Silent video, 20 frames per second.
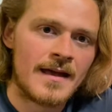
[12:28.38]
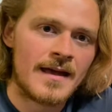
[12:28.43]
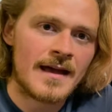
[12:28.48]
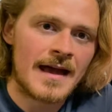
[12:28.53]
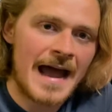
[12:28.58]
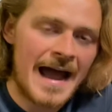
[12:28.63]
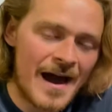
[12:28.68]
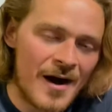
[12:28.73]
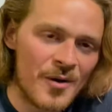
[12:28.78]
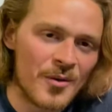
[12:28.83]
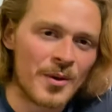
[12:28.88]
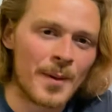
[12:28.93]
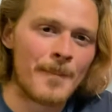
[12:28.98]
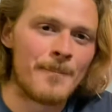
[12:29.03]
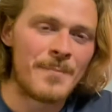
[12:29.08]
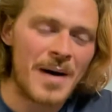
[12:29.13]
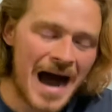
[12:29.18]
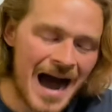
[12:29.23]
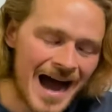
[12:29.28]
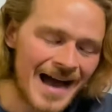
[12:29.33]
Our
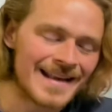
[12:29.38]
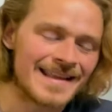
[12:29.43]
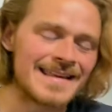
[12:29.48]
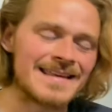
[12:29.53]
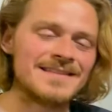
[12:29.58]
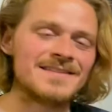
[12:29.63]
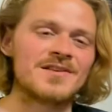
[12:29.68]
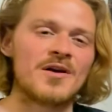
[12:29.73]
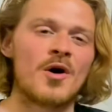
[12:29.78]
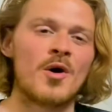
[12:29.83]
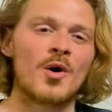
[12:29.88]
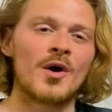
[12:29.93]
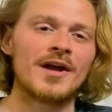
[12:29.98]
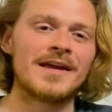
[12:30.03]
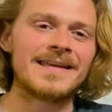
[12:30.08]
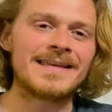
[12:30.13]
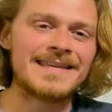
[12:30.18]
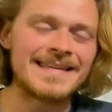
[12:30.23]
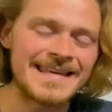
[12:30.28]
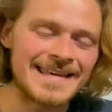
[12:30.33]
bodies are
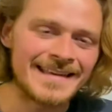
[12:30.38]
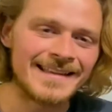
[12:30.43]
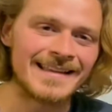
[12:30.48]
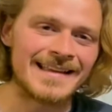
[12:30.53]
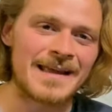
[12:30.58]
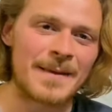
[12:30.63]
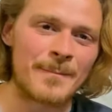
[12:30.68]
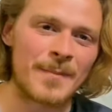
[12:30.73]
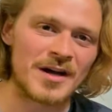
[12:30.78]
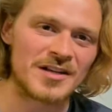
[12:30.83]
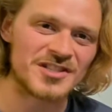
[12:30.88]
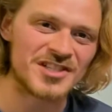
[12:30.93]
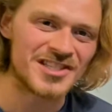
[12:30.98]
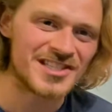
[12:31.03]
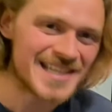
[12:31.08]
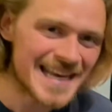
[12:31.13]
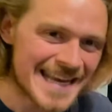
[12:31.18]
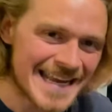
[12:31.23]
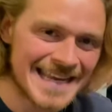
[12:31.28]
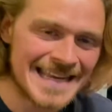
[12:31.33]
healing
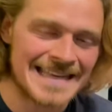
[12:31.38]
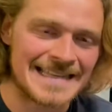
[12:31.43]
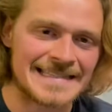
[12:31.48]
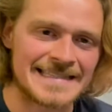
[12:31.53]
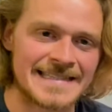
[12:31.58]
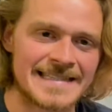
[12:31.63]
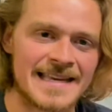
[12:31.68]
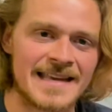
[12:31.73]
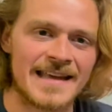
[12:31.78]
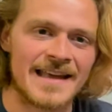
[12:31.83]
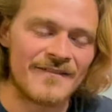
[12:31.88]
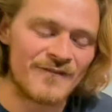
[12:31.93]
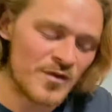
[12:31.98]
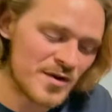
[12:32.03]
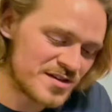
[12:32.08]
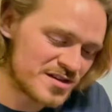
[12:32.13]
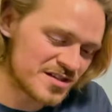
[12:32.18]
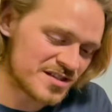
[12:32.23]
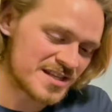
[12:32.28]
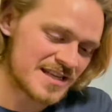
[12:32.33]
machines if we
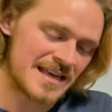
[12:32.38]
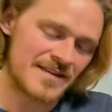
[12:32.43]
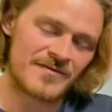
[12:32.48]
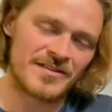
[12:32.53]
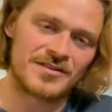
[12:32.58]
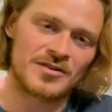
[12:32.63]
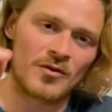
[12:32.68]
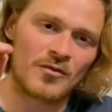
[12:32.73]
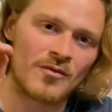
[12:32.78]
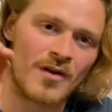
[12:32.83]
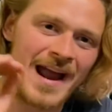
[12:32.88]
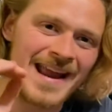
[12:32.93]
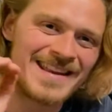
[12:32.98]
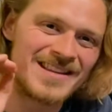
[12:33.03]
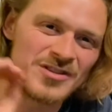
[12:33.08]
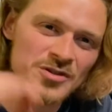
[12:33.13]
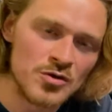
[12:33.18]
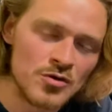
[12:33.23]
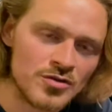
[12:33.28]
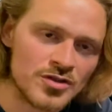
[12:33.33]
just give it the right
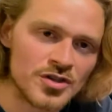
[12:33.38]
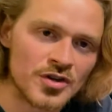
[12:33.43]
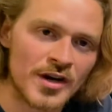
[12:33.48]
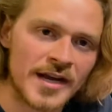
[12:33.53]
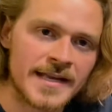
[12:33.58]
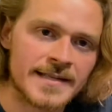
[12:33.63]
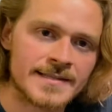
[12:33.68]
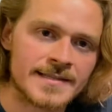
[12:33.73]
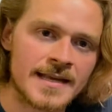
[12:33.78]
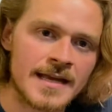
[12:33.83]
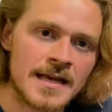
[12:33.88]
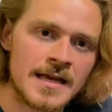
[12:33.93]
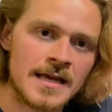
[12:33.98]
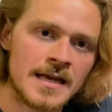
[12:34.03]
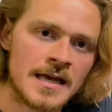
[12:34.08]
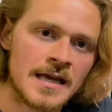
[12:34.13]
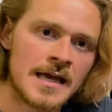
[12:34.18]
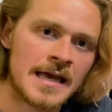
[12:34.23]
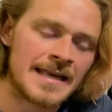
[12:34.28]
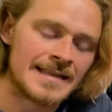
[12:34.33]
nutrients
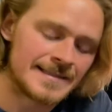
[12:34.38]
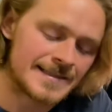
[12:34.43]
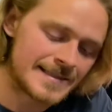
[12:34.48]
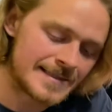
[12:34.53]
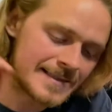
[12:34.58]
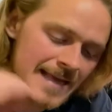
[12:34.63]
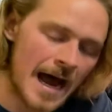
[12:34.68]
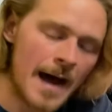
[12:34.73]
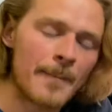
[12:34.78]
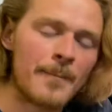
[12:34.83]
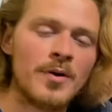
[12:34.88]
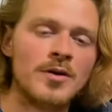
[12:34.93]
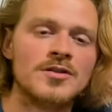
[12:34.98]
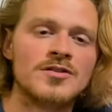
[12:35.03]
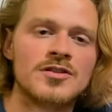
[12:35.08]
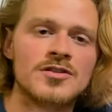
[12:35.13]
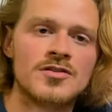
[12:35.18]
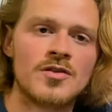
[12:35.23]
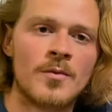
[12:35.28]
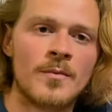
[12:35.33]
and stop putting
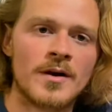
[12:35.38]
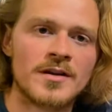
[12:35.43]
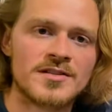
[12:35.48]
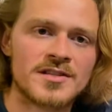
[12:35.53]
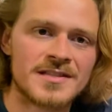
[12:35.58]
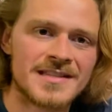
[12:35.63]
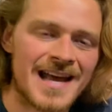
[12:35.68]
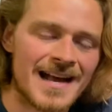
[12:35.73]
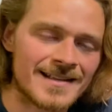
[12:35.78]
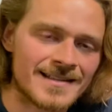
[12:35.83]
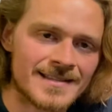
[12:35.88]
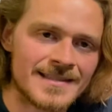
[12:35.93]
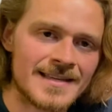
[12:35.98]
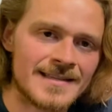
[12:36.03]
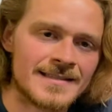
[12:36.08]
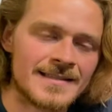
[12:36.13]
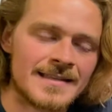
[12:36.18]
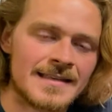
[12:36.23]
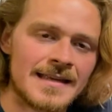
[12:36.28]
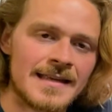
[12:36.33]
so much
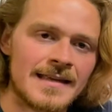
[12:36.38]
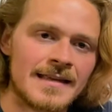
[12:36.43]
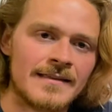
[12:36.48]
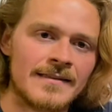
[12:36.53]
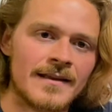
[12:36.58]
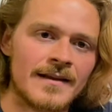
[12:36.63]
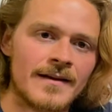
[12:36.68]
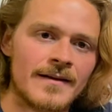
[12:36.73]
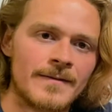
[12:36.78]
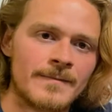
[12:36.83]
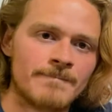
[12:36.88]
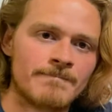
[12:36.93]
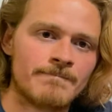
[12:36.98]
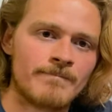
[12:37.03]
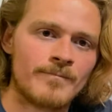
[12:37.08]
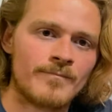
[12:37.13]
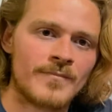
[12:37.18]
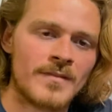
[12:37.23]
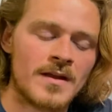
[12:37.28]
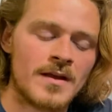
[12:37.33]
toxicity in there.
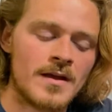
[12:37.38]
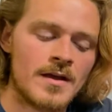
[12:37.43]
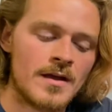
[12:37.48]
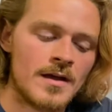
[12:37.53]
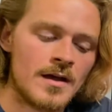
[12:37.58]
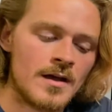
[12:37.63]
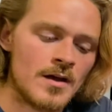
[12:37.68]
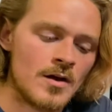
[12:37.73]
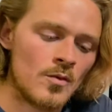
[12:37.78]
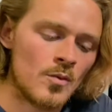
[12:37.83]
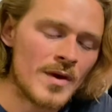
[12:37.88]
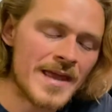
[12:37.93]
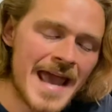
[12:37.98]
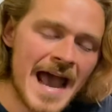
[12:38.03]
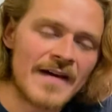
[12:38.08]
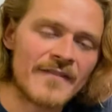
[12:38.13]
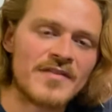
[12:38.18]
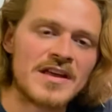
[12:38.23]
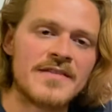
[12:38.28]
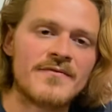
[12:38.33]
We
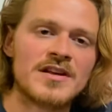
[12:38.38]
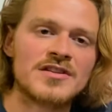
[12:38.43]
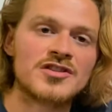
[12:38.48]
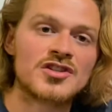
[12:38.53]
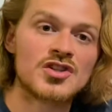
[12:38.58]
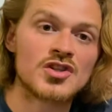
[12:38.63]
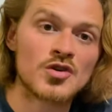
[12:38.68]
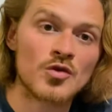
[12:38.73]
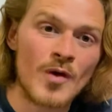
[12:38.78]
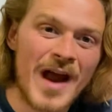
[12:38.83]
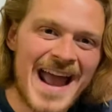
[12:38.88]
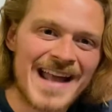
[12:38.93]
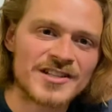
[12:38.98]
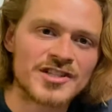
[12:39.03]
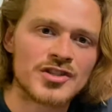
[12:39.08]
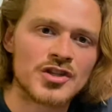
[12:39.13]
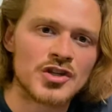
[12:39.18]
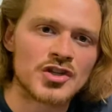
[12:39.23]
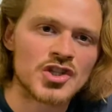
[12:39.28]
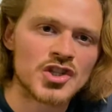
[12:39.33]
haven't even
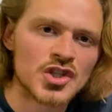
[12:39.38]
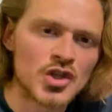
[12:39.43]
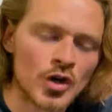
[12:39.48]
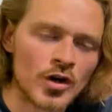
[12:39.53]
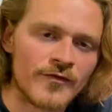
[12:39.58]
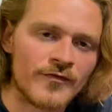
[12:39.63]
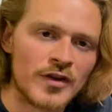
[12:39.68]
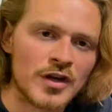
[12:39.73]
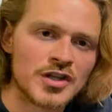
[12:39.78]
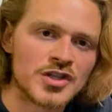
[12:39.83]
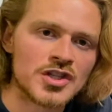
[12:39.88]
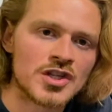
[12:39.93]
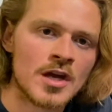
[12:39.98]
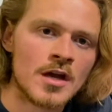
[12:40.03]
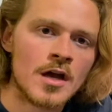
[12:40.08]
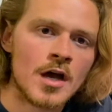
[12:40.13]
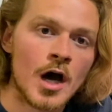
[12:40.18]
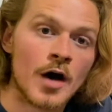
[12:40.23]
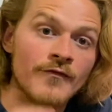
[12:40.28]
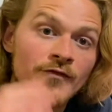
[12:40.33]
scratched the surface
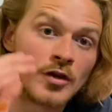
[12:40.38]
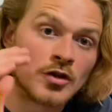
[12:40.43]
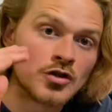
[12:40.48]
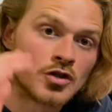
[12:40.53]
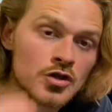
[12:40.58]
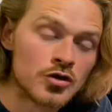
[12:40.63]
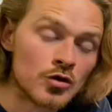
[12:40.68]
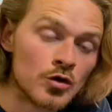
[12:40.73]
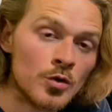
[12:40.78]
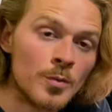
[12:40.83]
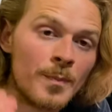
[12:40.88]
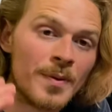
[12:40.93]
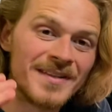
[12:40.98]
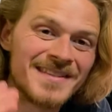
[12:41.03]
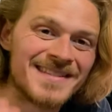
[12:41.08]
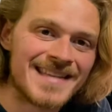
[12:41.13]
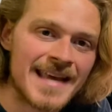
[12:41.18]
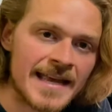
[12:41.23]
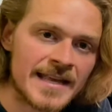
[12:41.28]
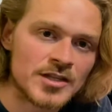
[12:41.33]
of the true
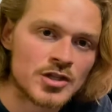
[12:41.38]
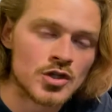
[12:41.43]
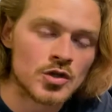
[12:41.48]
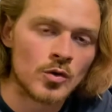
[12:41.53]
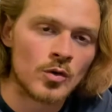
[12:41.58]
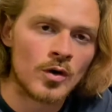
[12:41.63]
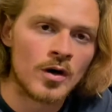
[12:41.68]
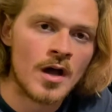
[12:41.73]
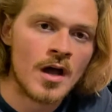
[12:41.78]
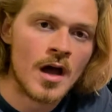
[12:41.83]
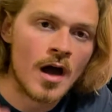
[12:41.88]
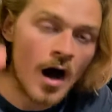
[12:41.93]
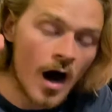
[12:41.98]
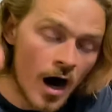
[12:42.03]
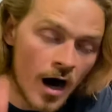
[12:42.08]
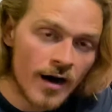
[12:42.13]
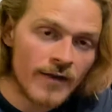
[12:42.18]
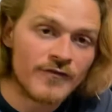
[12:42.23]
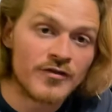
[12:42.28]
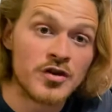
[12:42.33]
potential
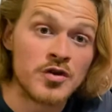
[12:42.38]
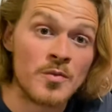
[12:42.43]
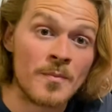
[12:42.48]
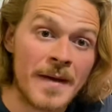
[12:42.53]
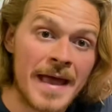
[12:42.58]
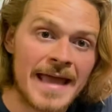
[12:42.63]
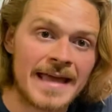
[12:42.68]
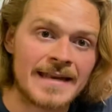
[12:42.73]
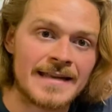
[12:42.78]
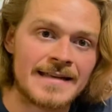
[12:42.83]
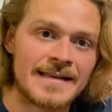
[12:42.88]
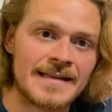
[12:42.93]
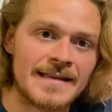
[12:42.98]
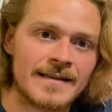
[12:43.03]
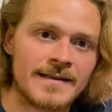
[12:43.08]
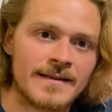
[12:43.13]
of humanity.